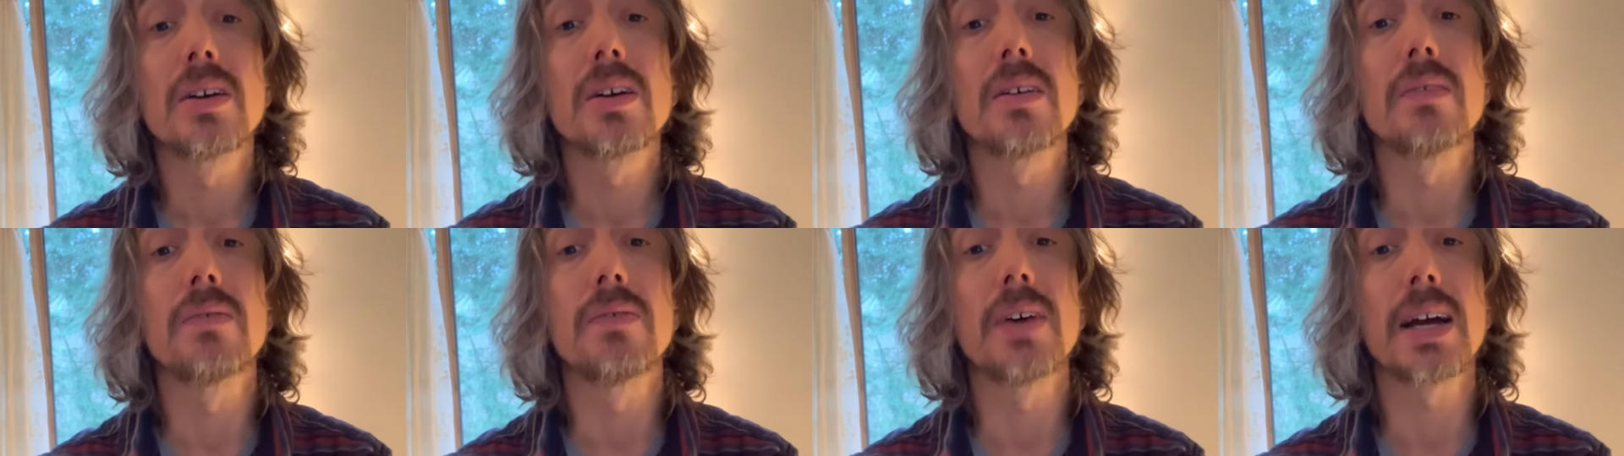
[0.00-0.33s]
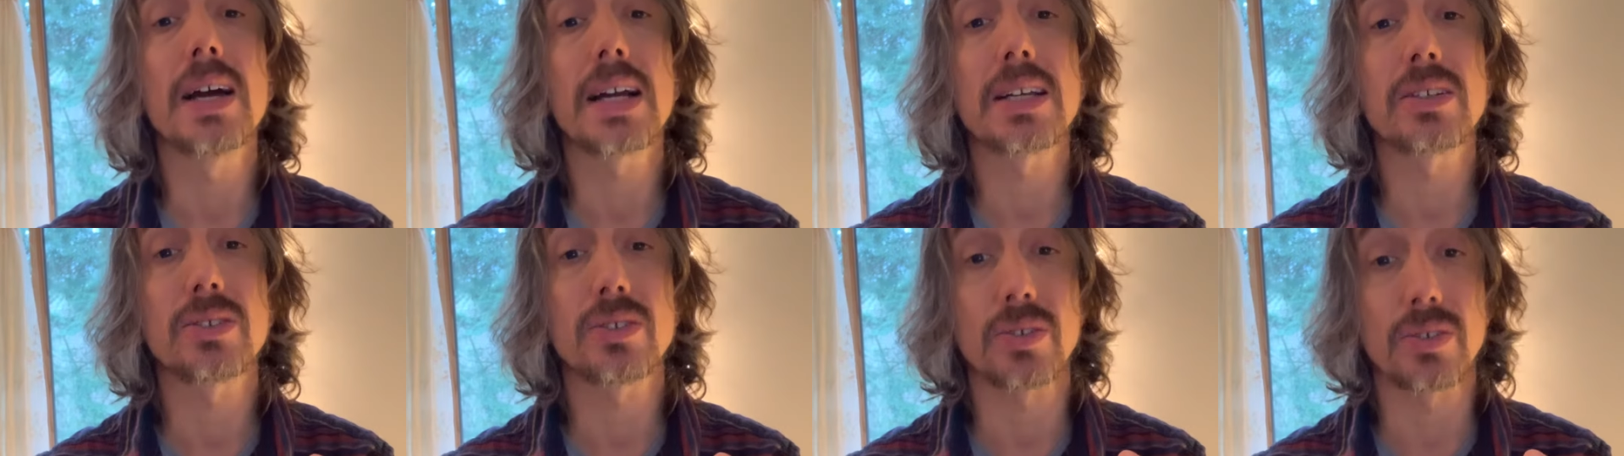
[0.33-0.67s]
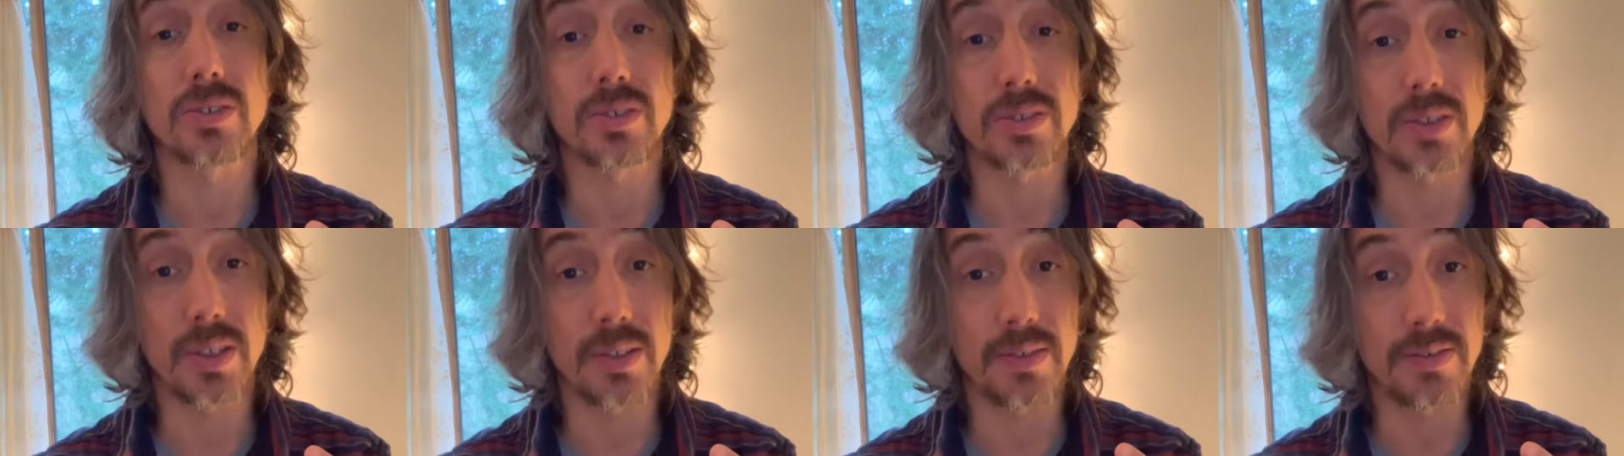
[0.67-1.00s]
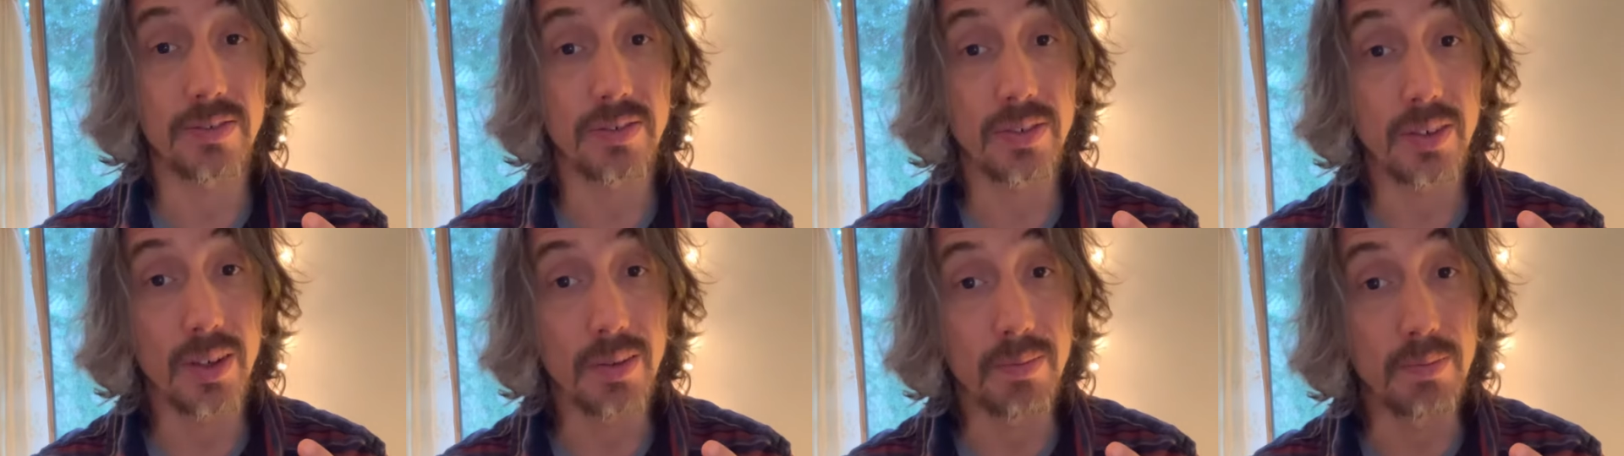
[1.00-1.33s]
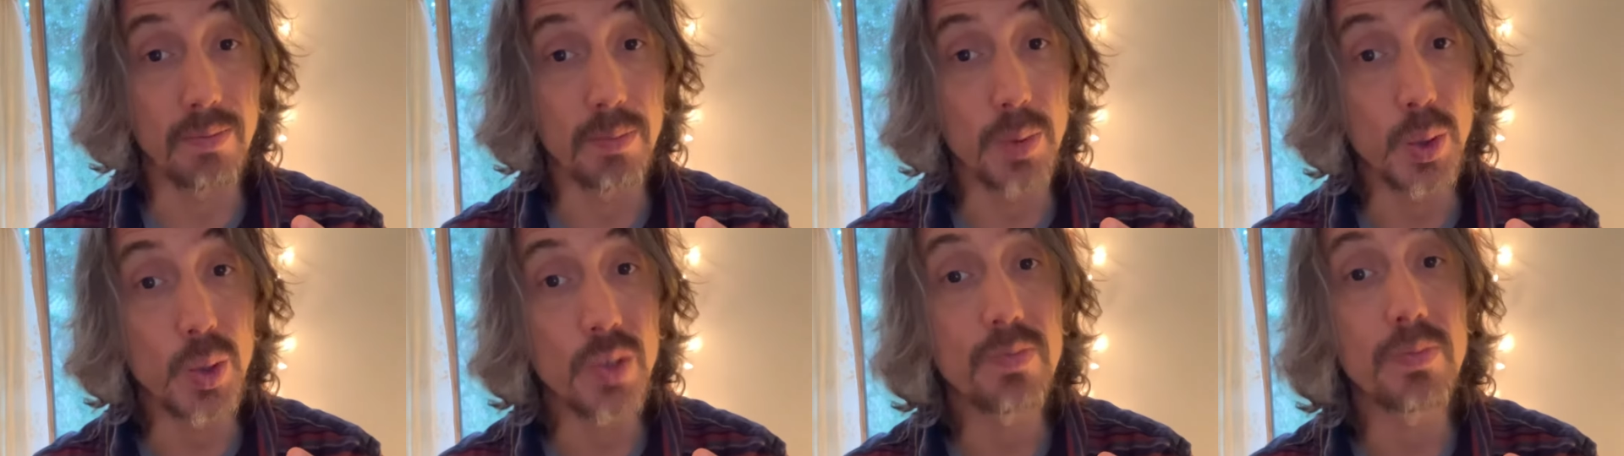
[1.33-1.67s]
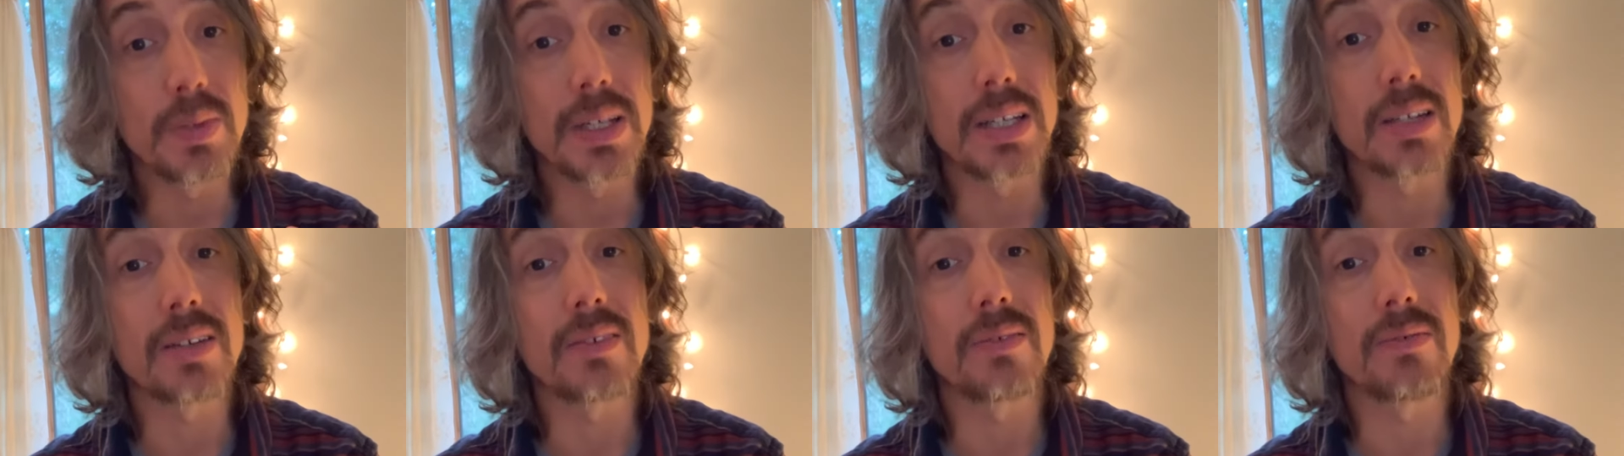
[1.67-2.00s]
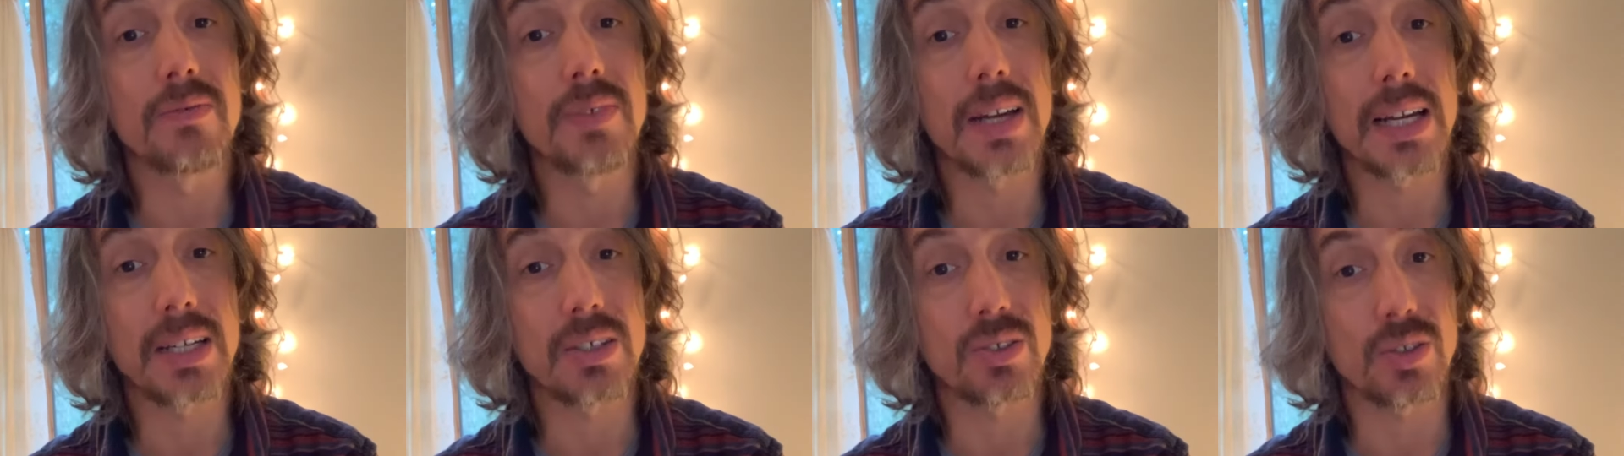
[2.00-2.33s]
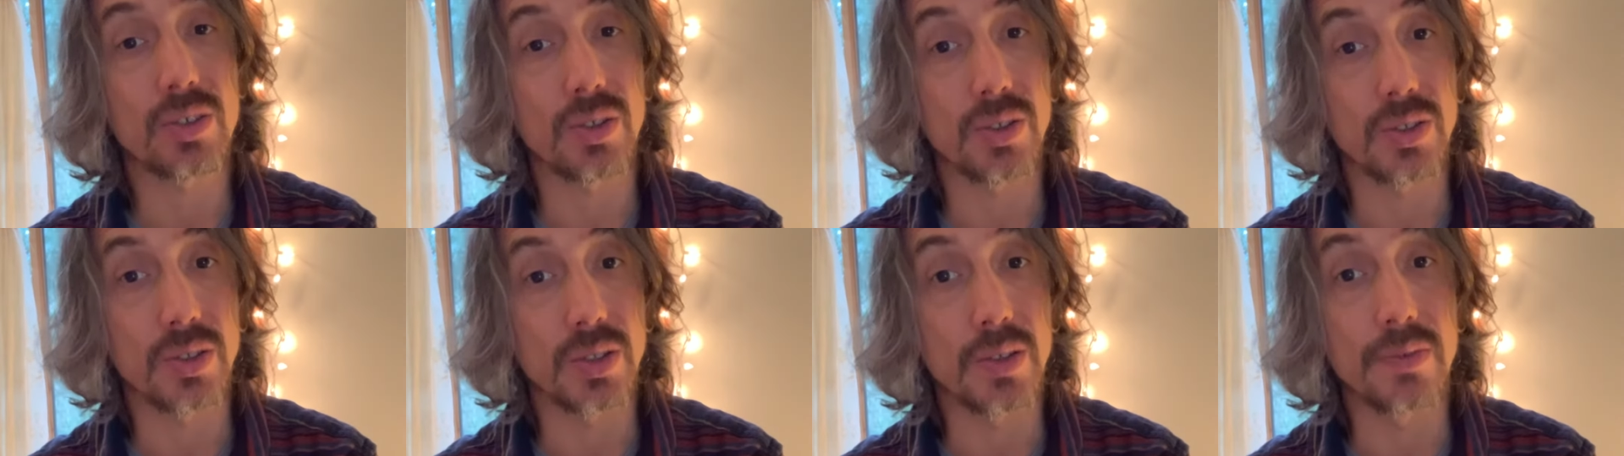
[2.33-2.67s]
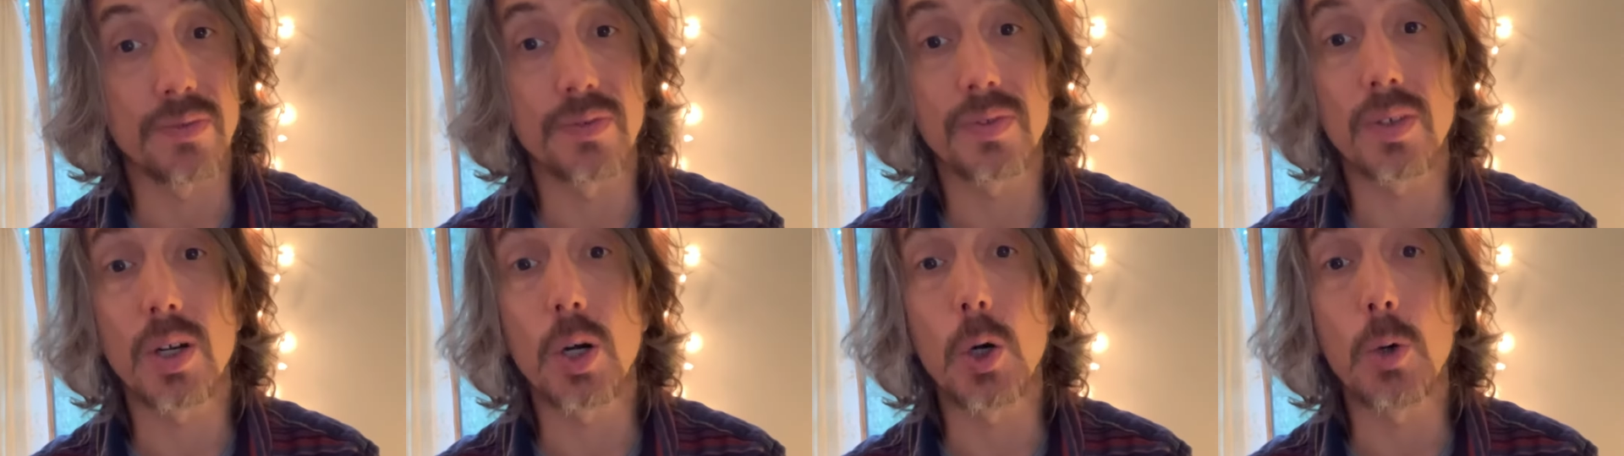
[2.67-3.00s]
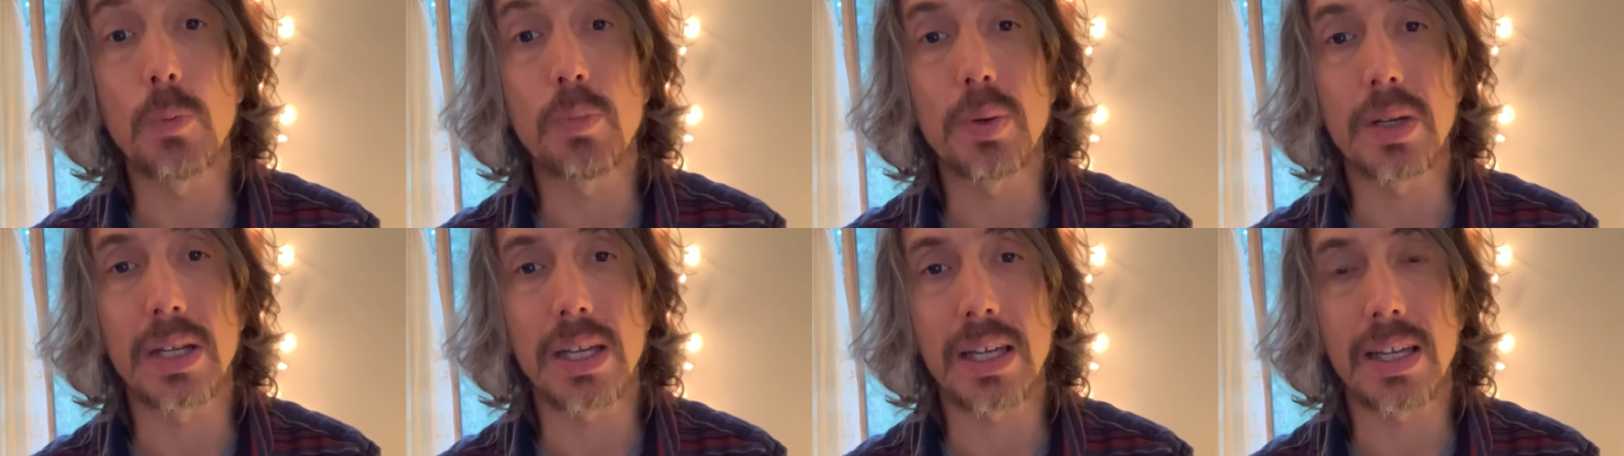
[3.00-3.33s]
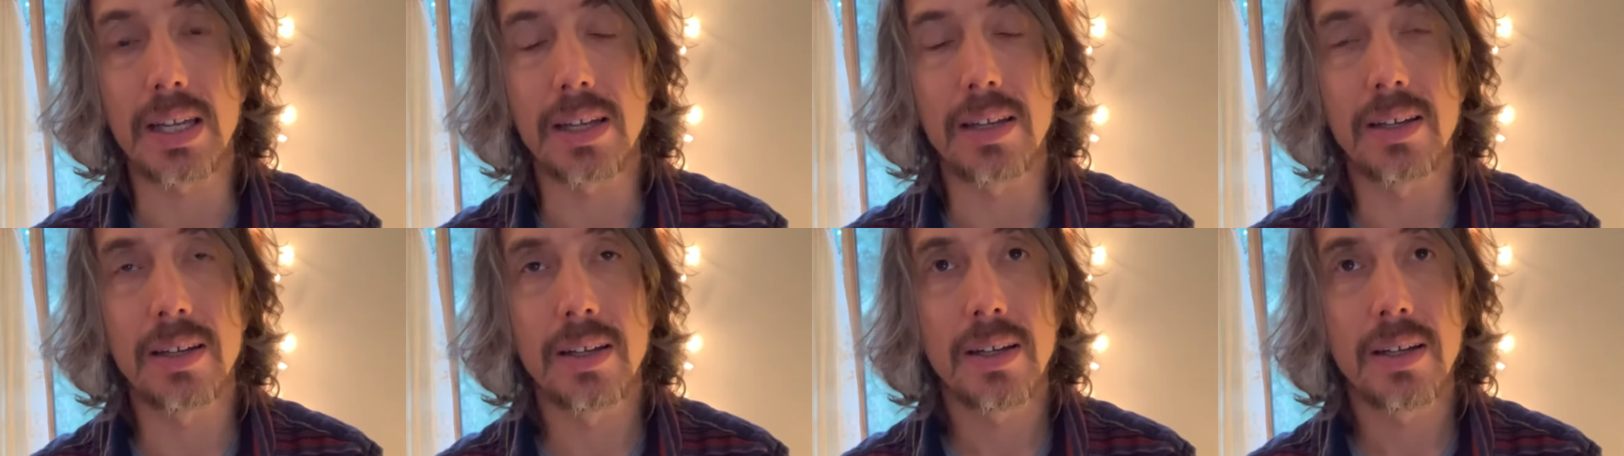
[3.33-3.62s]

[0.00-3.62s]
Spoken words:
vectors of movement, vectors of opening,